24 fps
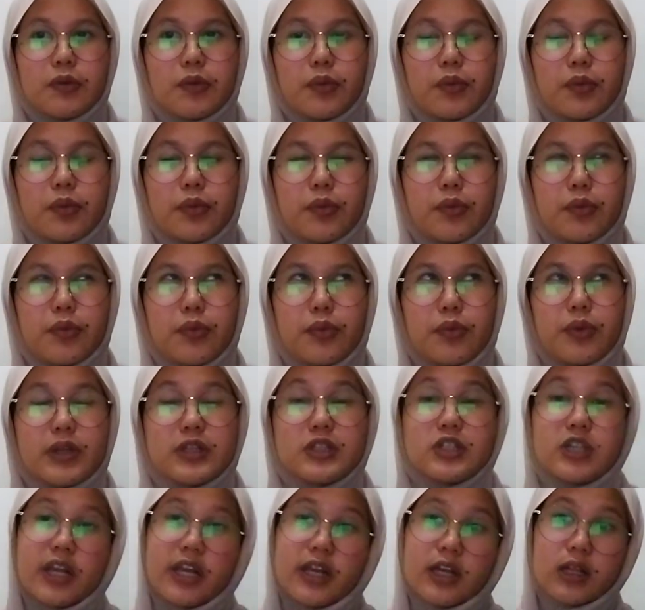
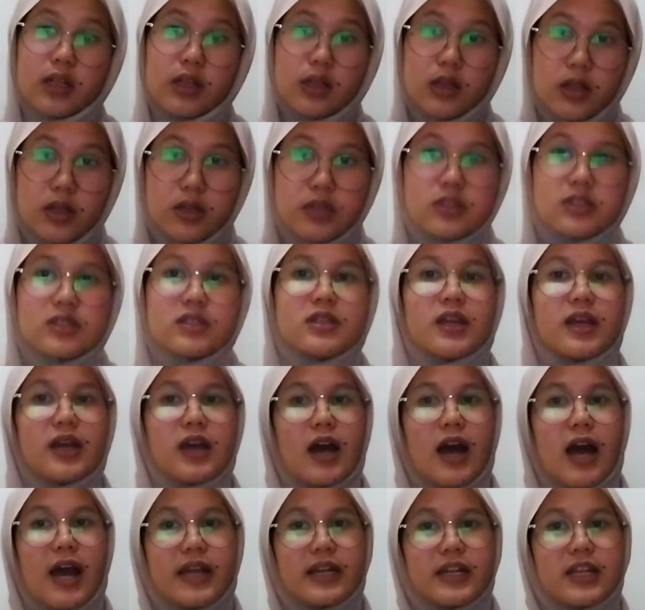which includes the
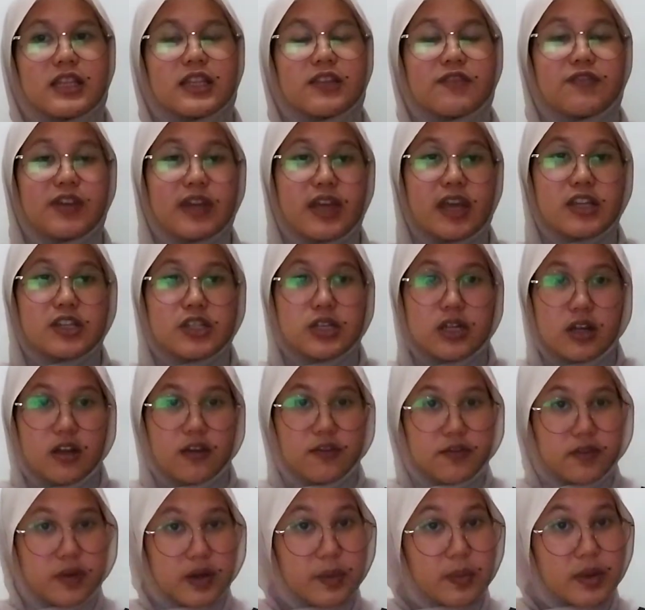identification
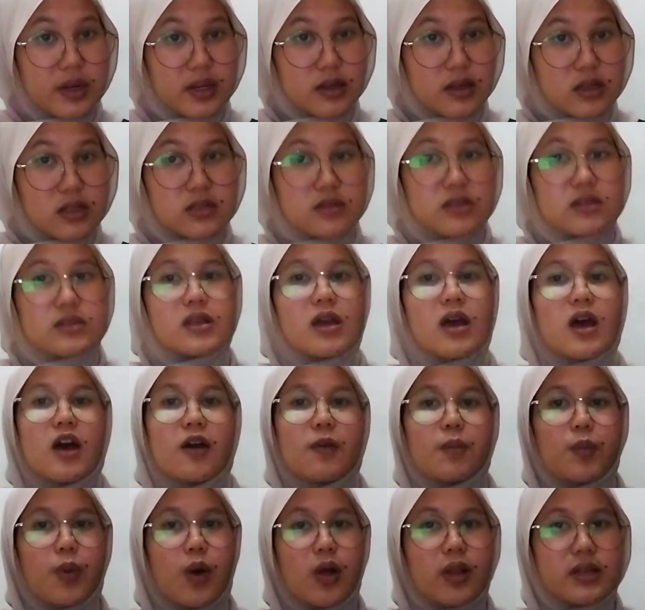of criminals.
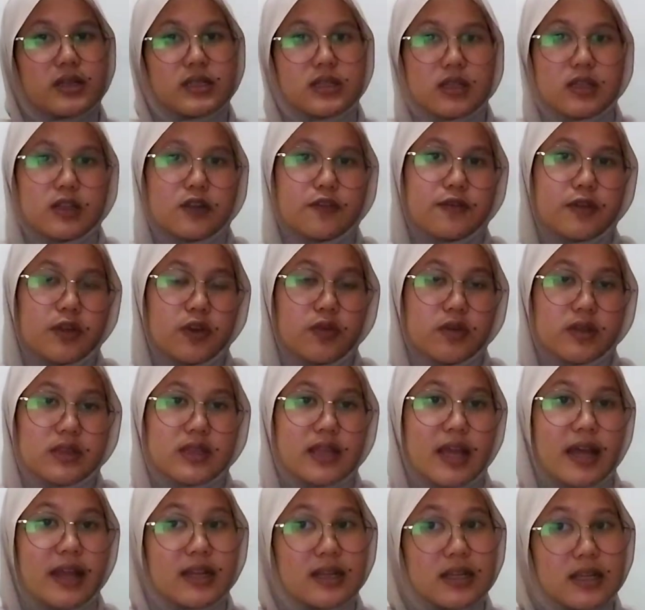Police interviewing
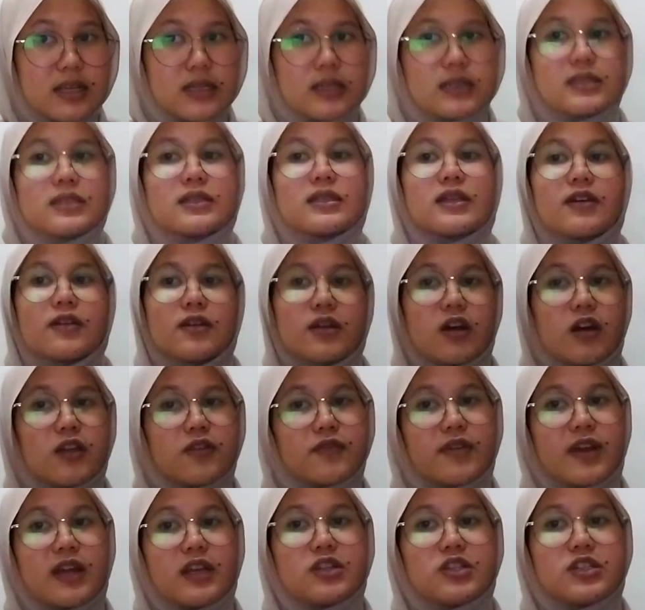techniques,
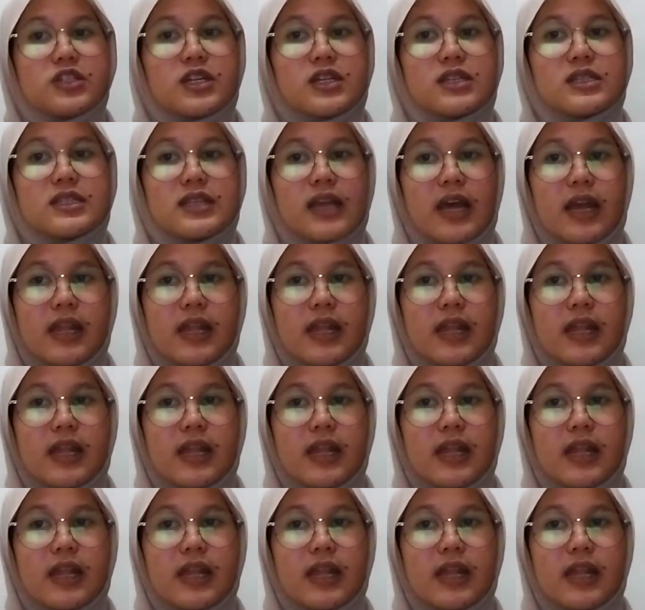conventions,